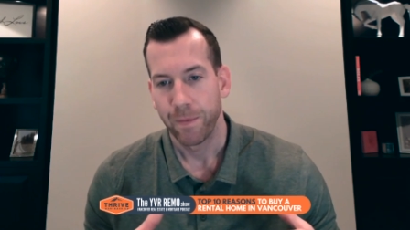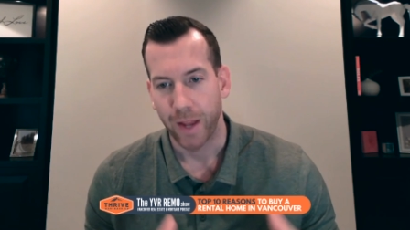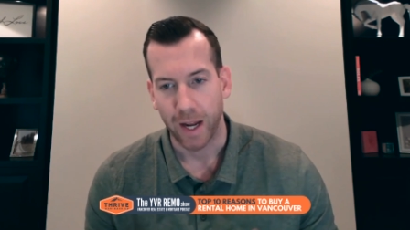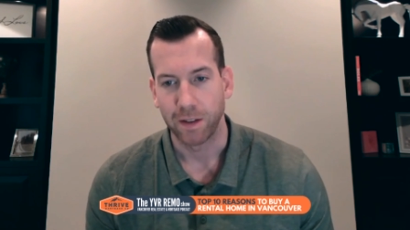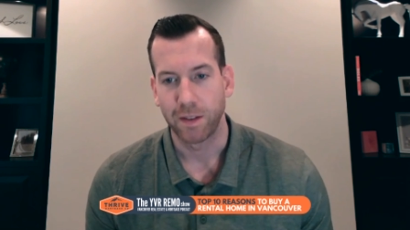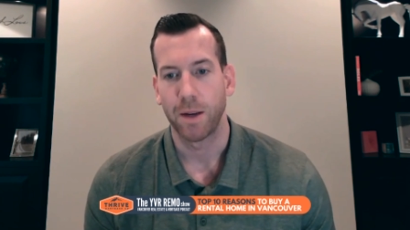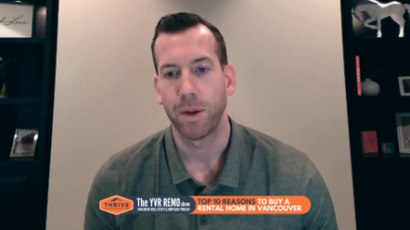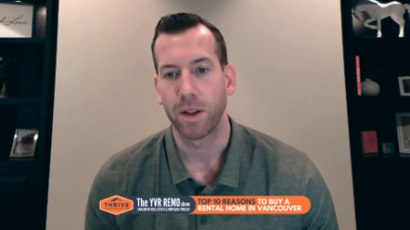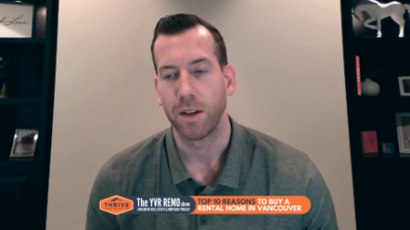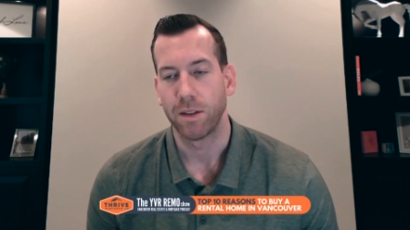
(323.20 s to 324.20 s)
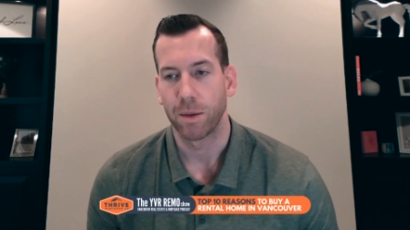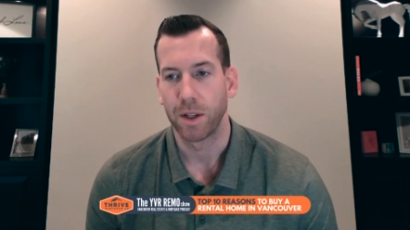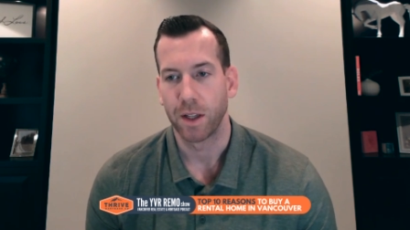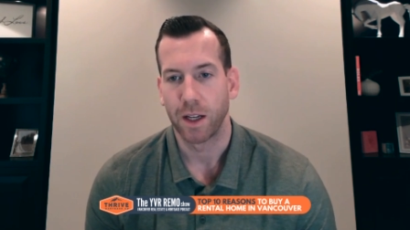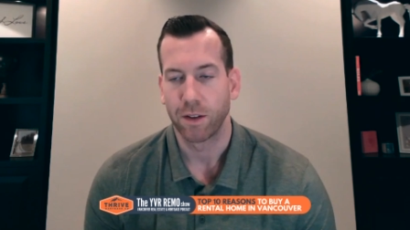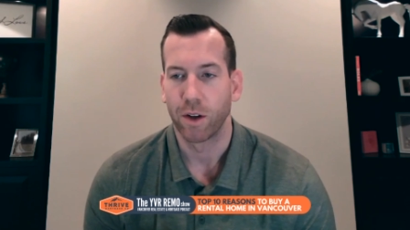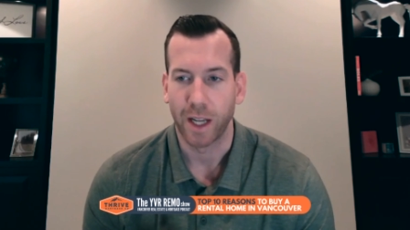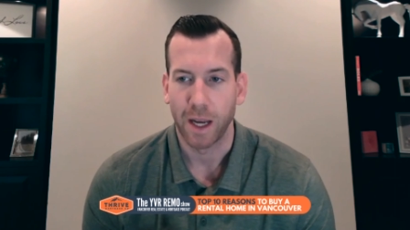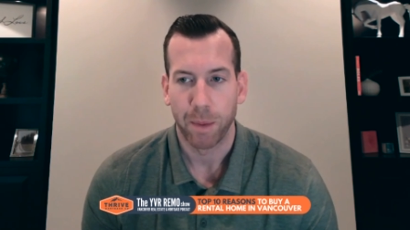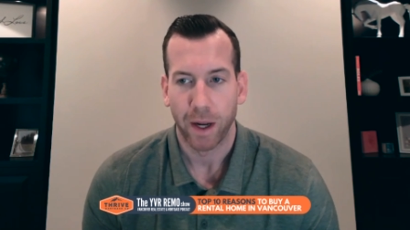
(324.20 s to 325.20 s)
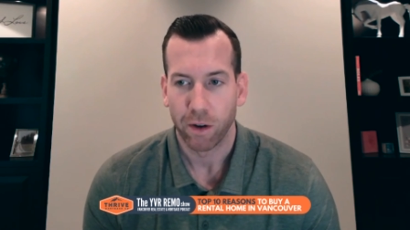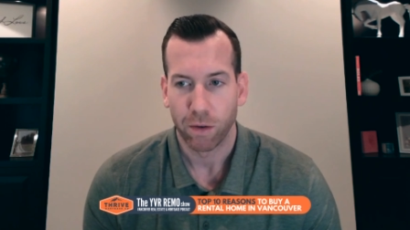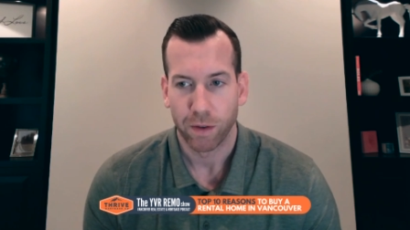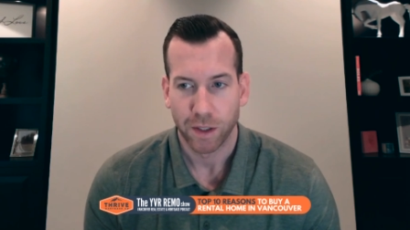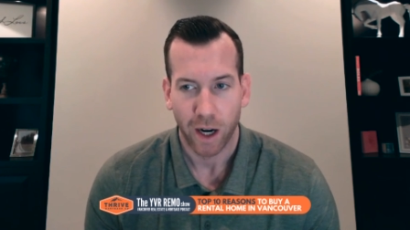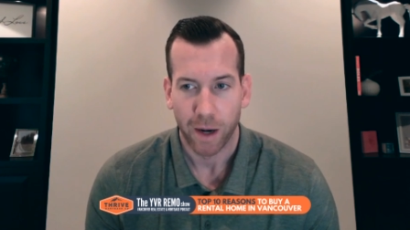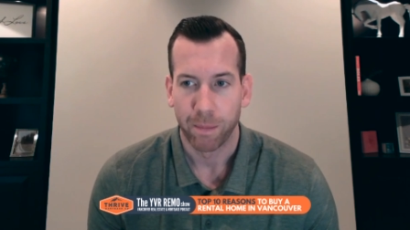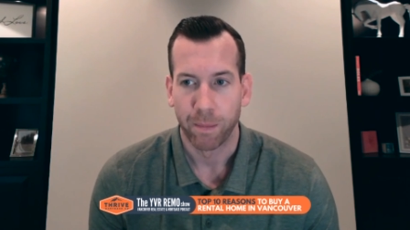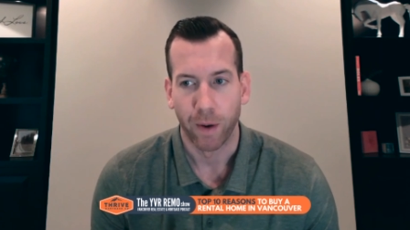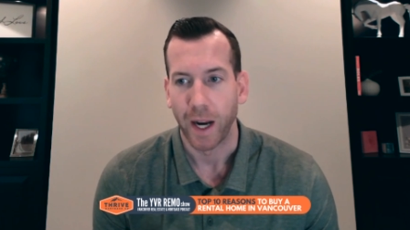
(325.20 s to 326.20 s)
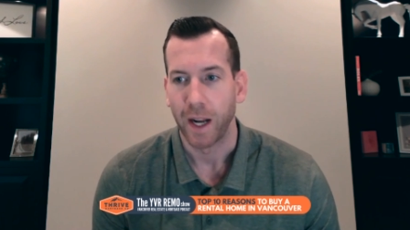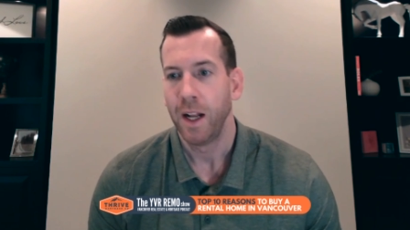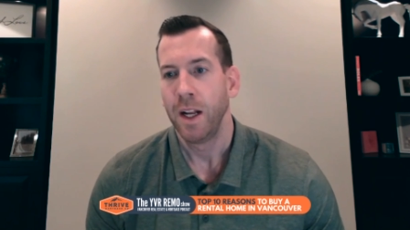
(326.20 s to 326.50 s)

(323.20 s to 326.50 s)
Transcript: that is typically something that is going to get better over time, right?